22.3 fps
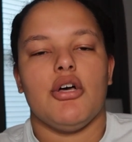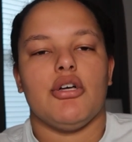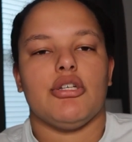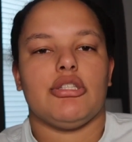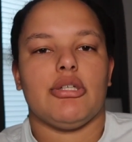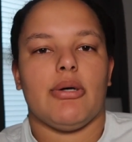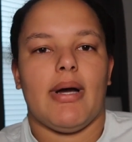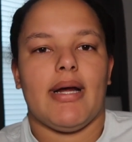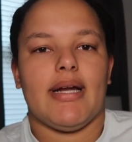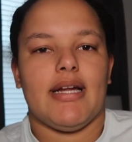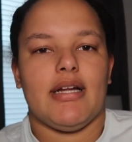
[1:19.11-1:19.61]

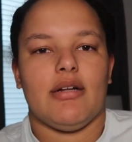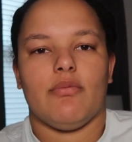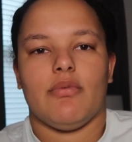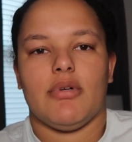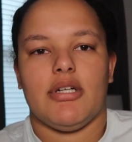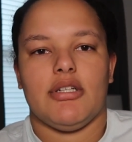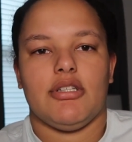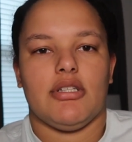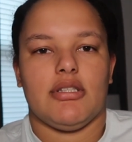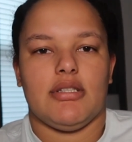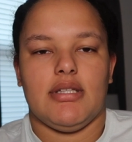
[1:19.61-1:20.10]
So I didn't
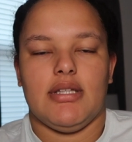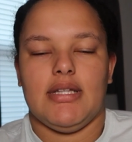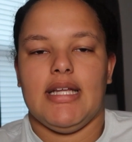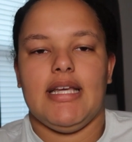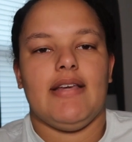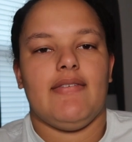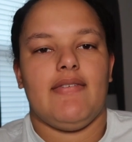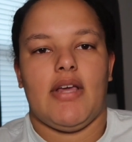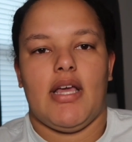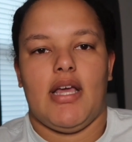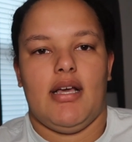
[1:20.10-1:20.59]
want to just
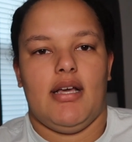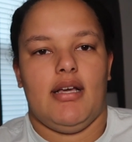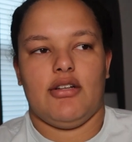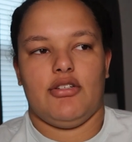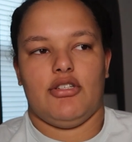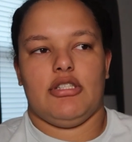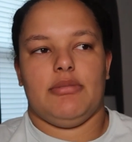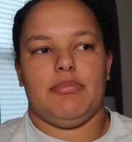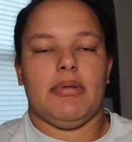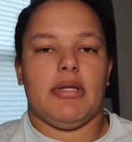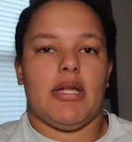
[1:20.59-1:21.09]
leave it
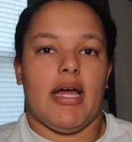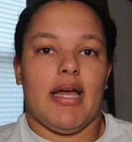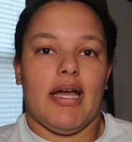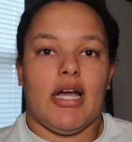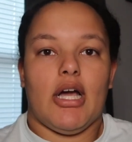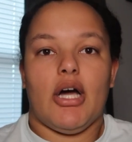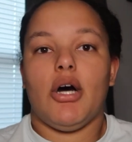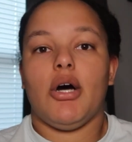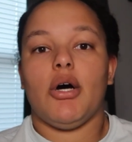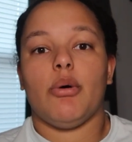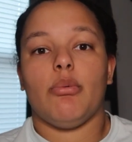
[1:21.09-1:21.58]
and just be
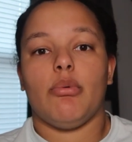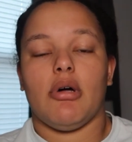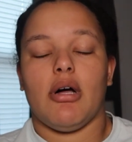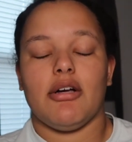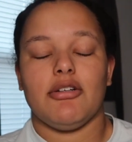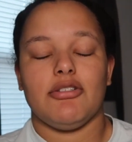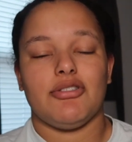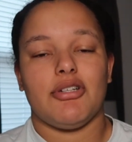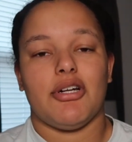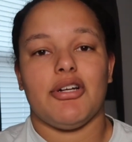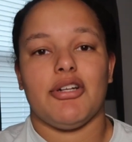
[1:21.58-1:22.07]
like, oh well,
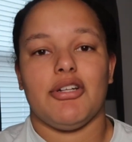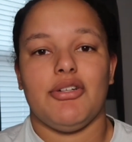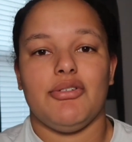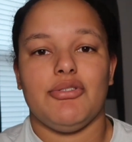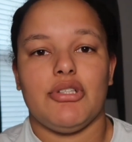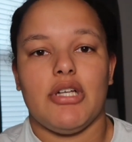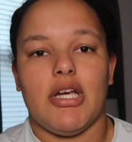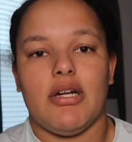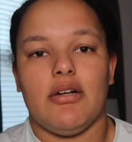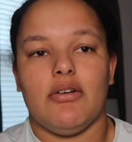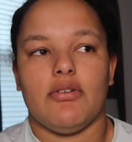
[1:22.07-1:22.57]
I'll start a new
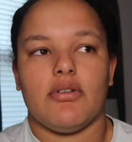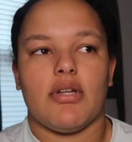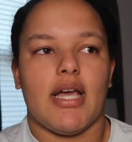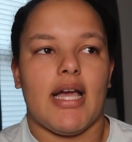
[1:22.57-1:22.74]
channel.